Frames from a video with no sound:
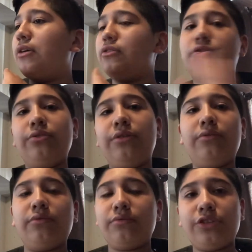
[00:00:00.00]
Do it.
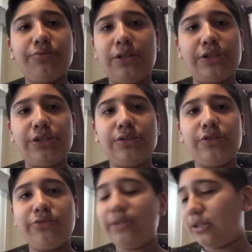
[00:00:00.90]
Just watch it.
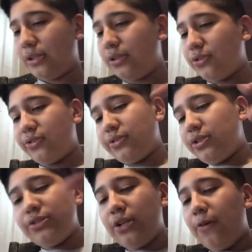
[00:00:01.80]
Just watch it.
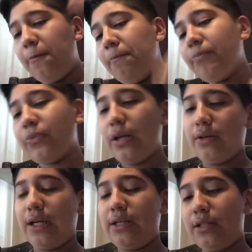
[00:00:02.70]
Just go.
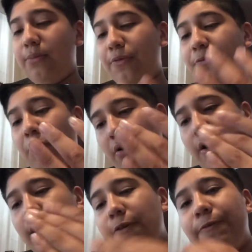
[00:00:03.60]
Okay? Number 4,
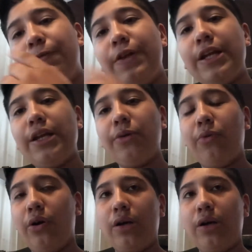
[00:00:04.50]
Infinity War.